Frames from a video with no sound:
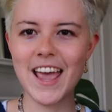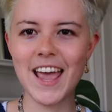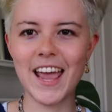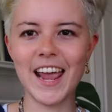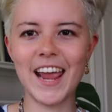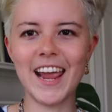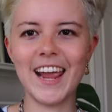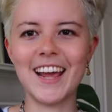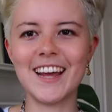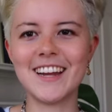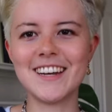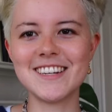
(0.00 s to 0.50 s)

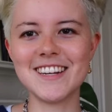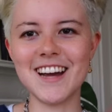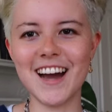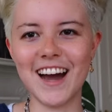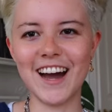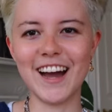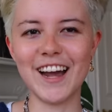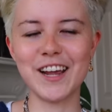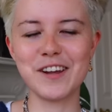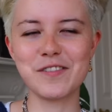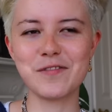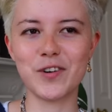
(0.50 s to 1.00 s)
And
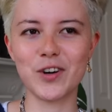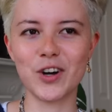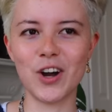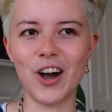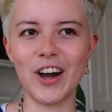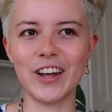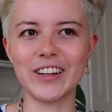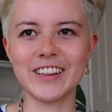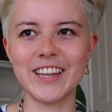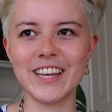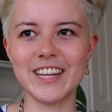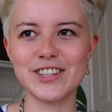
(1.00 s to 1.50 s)
I
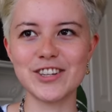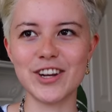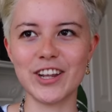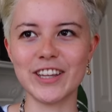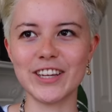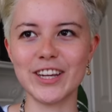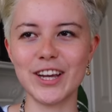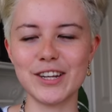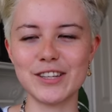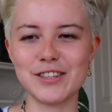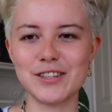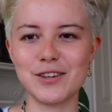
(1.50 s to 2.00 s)
forgot that
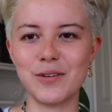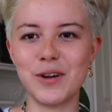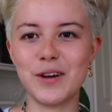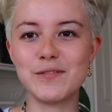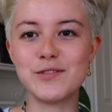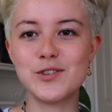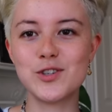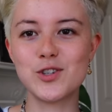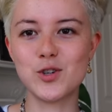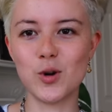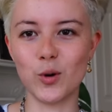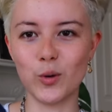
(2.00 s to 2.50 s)
jellycats don't have
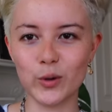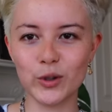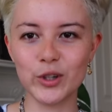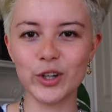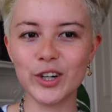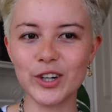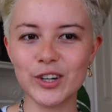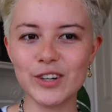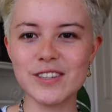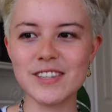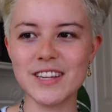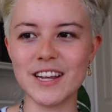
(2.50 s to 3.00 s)

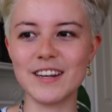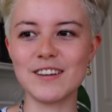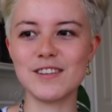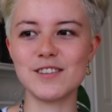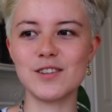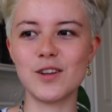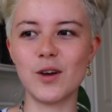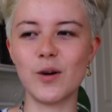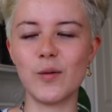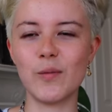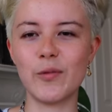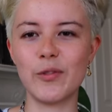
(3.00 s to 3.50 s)
shoulders, and
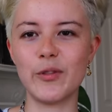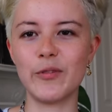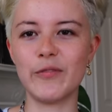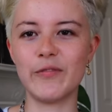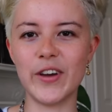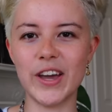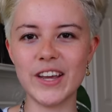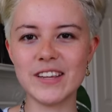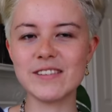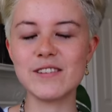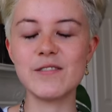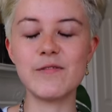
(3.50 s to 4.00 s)
so the
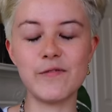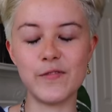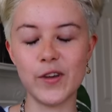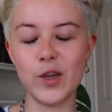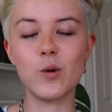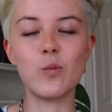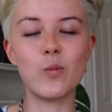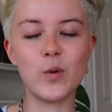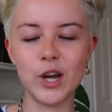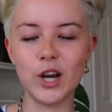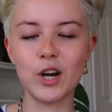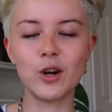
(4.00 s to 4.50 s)
vest
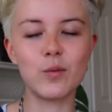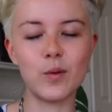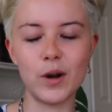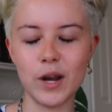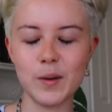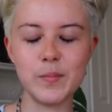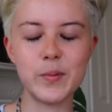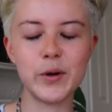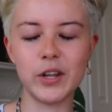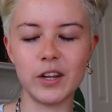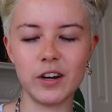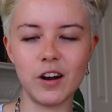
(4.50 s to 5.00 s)
fit weird when
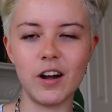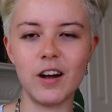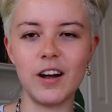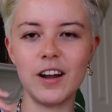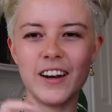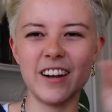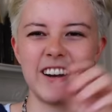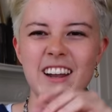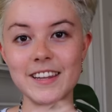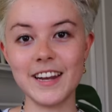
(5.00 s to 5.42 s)
I put it on.